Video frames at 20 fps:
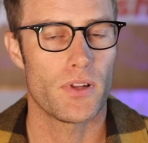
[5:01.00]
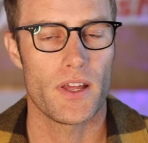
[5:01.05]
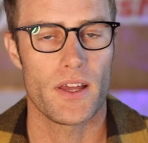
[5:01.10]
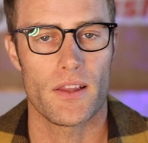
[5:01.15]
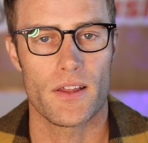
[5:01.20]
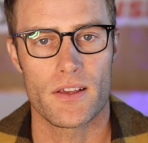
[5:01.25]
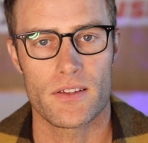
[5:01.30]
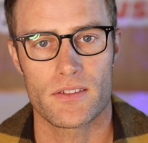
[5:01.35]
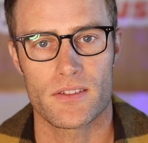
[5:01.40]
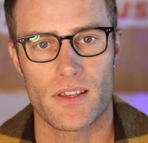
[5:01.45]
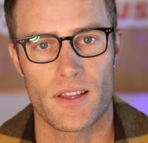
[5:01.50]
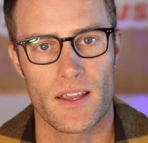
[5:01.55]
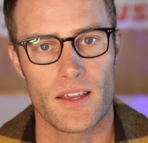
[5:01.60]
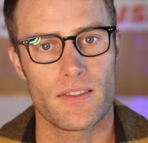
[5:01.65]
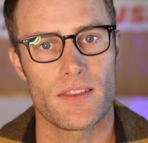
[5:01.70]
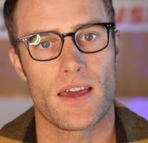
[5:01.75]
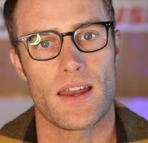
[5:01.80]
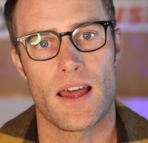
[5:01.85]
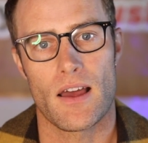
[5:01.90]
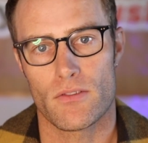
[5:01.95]
playlists and
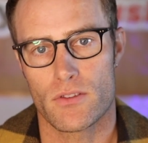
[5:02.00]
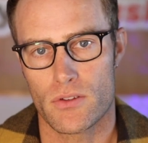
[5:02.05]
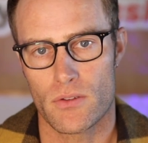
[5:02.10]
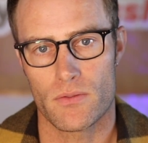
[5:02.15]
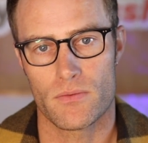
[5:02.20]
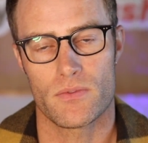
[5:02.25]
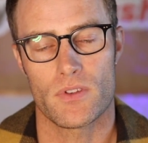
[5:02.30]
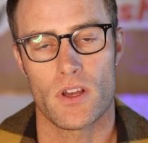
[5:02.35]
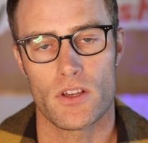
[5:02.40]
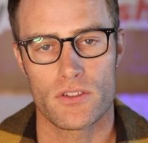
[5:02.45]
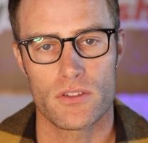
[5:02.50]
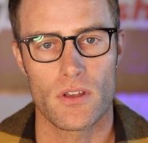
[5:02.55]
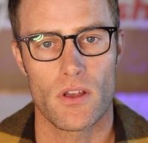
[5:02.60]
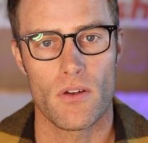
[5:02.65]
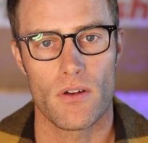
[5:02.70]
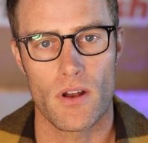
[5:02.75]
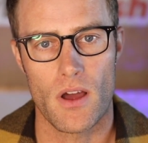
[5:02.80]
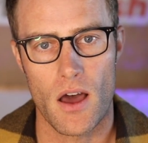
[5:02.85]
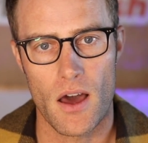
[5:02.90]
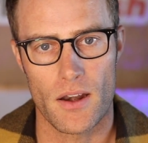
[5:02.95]
get that out to a
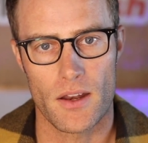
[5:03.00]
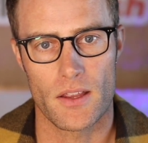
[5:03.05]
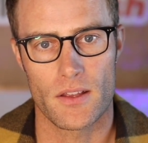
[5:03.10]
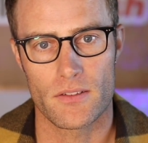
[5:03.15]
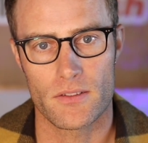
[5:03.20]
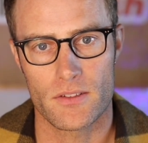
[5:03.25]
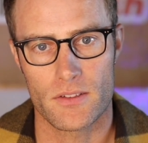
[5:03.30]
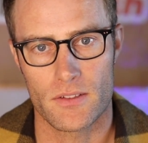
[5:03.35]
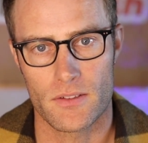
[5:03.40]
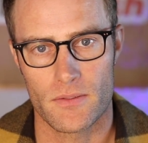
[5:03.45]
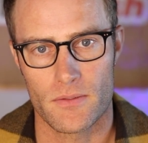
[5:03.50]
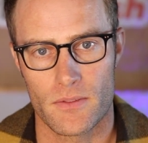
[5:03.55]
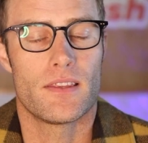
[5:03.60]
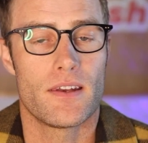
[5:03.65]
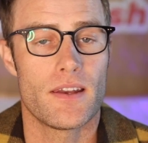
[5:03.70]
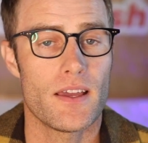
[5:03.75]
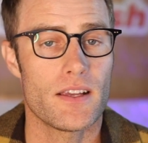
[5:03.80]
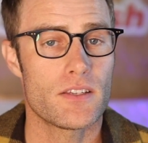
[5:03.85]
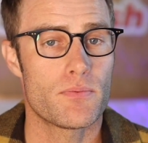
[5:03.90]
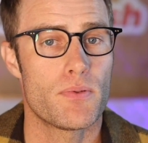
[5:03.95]
solid audience.
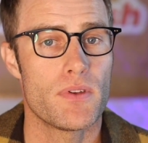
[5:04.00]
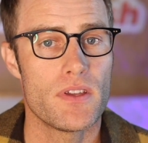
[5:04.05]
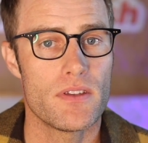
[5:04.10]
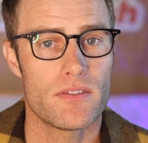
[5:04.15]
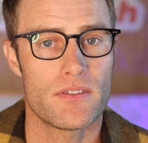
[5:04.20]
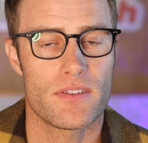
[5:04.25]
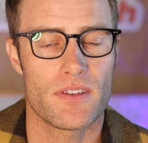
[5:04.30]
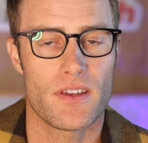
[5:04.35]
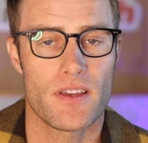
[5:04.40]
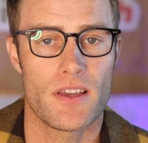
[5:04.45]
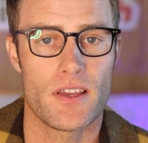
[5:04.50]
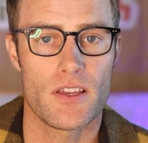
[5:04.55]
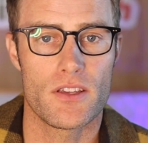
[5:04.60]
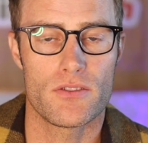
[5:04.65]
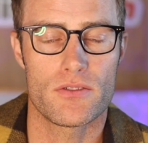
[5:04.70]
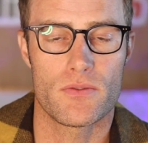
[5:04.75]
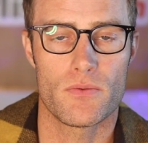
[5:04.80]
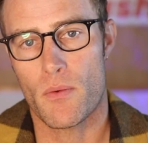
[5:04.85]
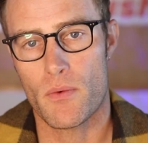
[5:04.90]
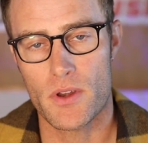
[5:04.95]
The next piece
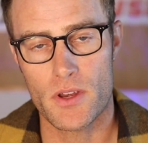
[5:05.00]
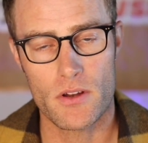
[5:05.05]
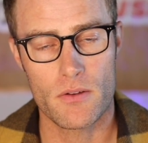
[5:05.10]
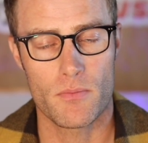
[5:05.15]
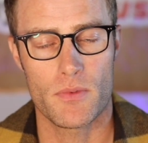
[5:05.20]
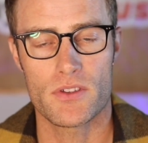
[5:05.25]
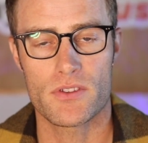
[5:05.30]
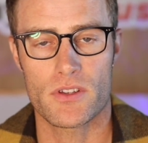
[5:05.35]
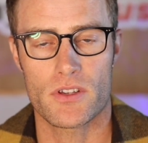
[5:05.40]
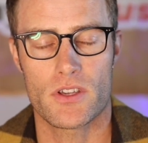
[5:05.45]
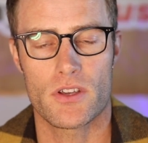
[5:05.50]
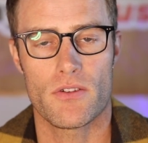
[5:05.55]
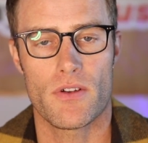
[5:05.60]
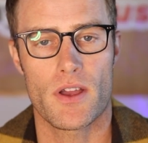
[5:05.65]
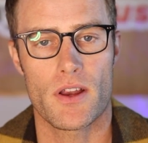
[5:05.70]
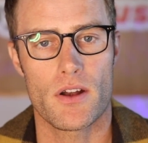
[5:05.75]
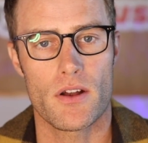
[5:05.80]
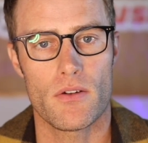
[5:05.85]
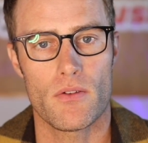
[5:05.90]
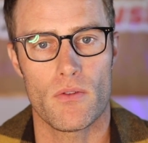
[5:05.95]
is when you're a music
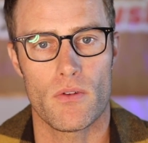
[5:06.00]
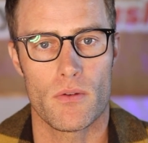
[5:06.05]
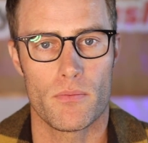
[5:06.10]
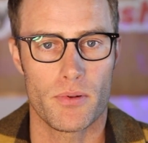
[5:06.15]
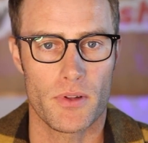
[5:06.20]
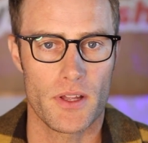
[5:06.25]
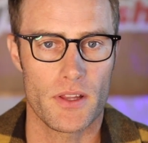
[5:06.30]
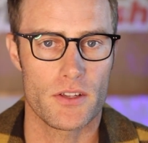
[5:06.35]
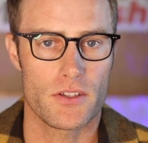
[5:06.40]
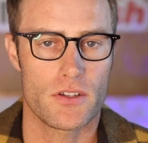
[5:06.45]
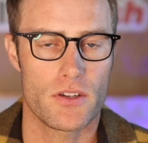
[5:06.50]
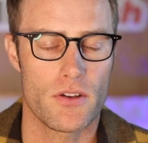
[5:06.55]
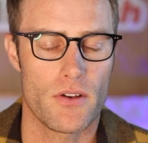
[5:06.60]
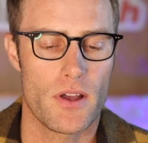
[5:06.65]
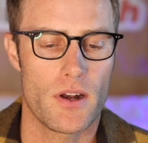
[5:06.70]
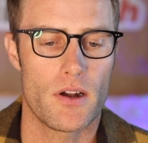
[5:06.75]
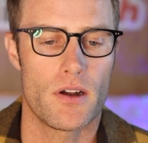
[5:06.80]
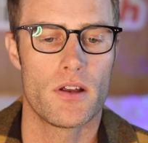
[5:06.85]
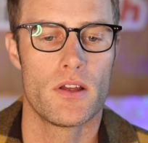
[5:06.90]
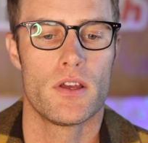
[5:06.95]
curator or playlist
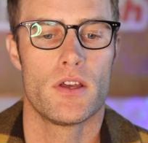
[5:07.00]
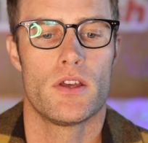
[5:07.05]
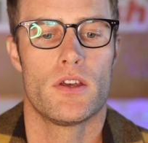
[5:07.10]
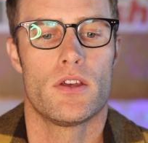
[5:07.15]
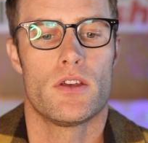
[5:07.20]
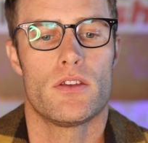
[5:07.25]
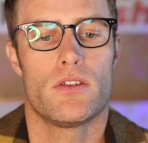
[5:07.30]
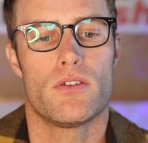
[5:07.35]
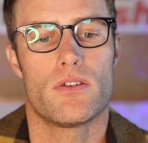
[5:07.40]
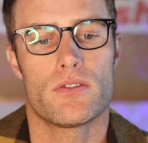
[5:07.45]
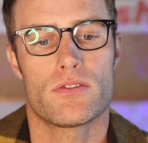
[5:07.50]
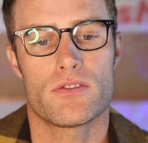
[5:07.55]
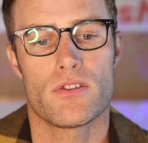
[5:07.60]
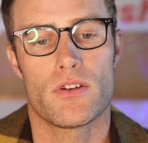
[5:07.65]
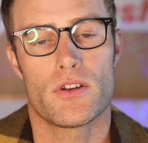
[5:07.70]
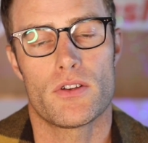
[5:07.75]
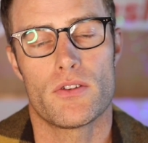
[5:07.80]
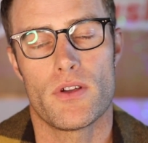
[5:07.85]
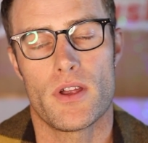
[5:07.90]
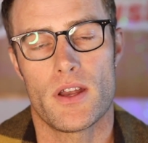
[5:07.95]
curator, you can
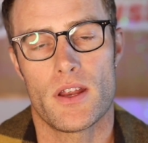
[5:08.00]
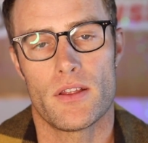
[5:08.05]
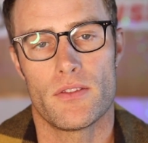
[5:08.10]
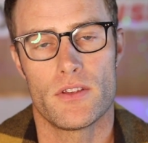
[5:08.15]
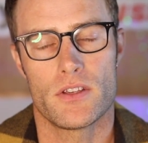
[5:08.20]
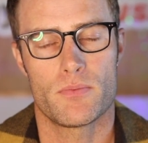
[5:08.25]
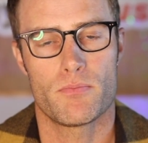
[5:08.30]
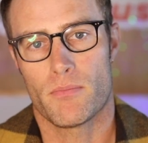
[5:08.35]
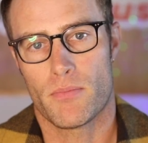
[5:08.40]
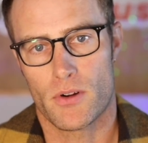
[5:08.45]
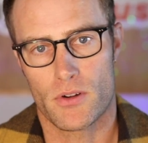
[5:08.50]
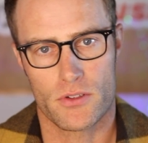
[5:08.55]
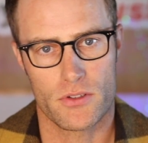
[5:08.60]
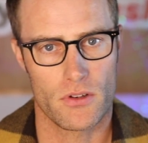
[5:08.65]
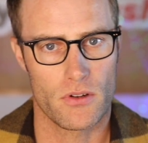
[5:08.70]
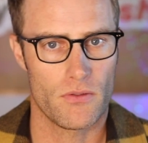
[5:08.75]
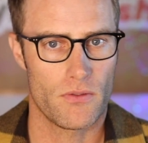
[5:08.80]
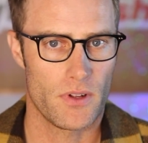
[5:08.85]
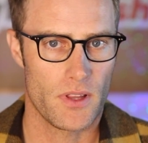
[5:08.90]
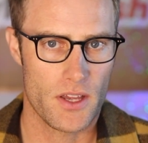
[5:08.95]
start creating these
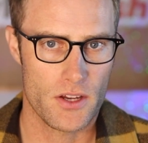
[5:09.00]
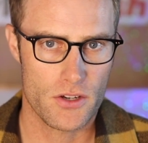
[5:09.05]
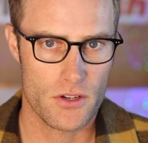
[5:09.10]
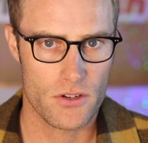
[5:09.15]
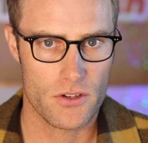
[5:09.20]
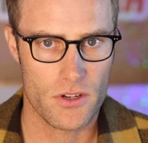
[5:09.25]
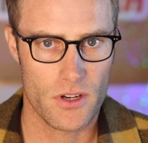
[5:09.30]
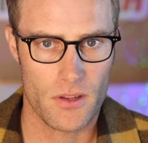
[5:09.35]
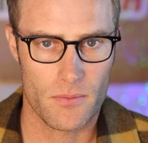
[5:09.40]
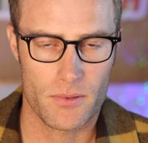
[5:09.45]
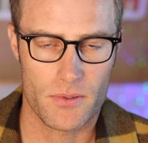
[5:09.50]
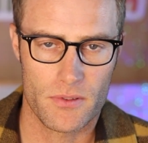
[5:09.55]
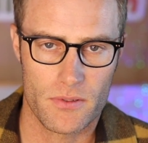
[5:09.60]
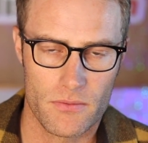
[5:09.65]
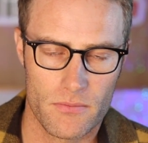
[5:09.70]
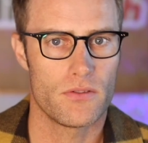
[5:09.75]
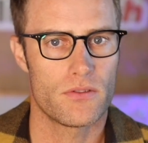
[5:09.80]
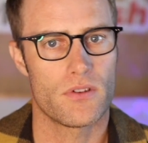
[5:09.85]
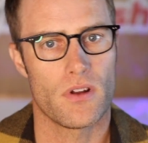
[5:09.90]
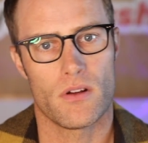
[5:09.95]
personal
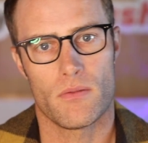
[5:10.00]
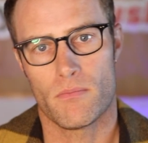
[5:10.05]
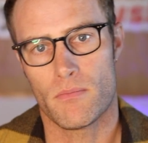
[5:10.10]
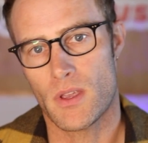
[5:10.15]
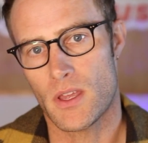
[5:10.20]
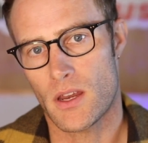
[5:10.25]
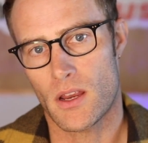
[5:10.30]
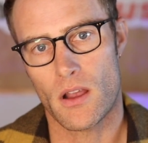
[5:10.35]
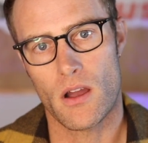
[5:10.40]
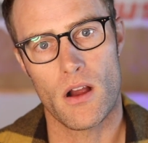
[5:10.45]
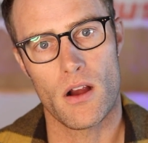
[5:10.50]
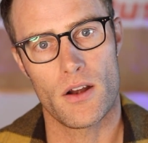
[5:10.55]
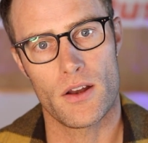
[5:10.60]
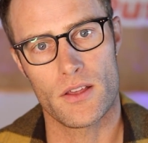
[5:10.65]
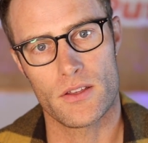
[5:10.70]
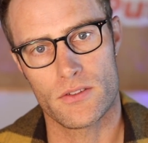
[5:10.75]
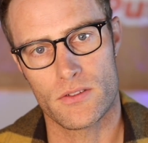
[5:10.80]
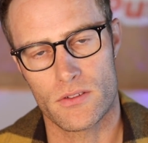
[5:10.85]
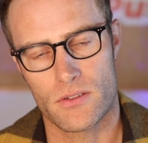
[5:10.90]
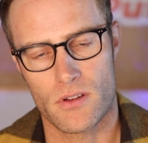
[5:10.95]
relationships. You start meeting
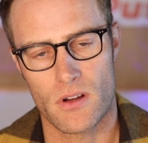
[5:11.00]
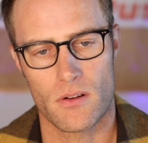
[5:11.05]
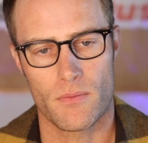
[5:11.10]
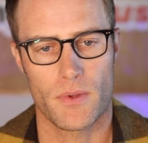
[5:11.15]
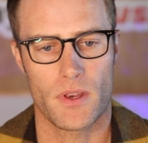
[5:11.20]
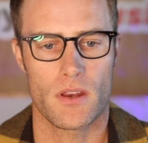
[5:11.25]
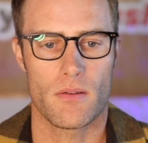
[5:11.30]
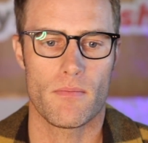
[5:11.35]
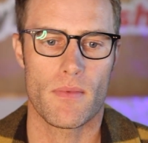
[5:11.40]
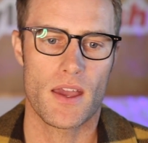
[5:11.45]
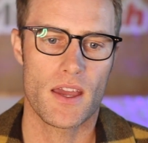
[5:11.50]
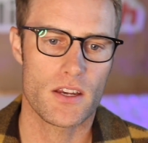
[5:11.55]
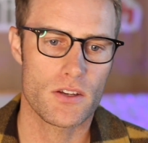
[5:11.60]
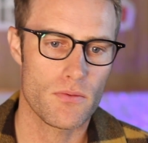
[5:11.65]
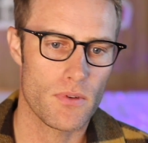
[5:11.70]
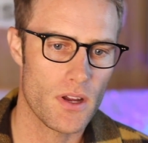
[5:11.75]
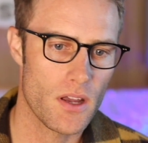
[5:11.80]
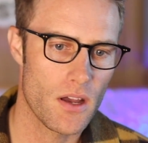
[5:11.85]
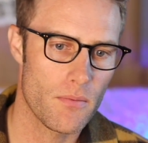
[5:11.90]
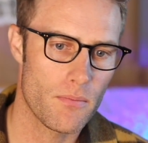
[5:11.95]
artists, you start meeting
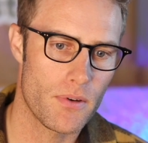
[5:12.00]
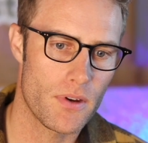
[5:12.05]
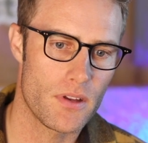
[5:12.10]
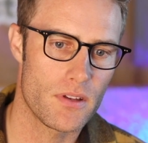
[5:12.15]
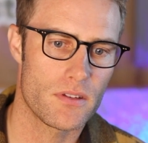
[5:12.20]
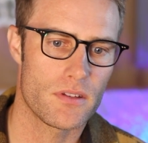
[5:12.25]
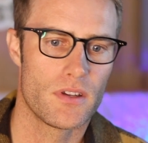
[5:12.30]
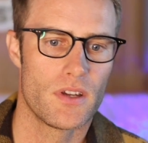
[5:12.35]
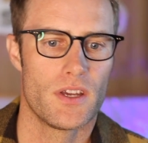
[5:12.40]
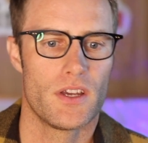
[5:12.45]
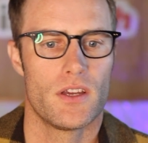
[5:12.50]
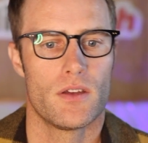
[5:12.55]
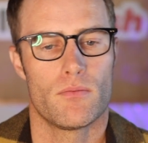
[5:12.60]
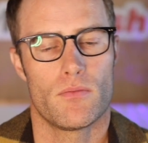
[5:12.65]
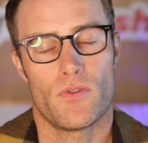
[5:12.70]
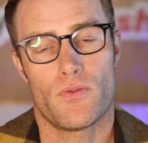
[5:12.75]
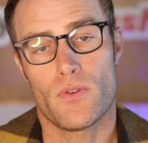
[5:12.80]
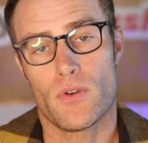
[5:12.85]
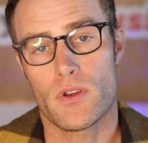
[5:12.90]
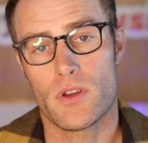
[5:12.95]
management companies.
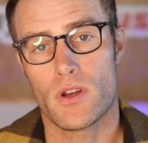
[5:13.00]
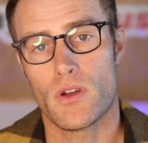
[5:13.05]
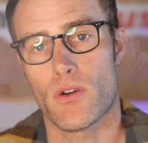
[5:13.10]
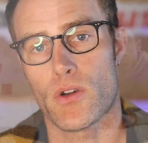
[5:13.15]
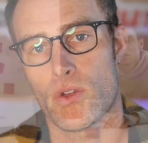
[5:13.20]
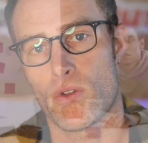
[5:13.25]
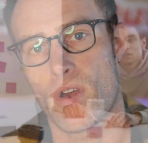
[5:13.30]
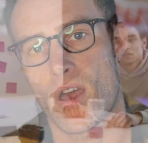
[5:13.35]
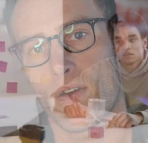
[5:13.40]
Before you know it,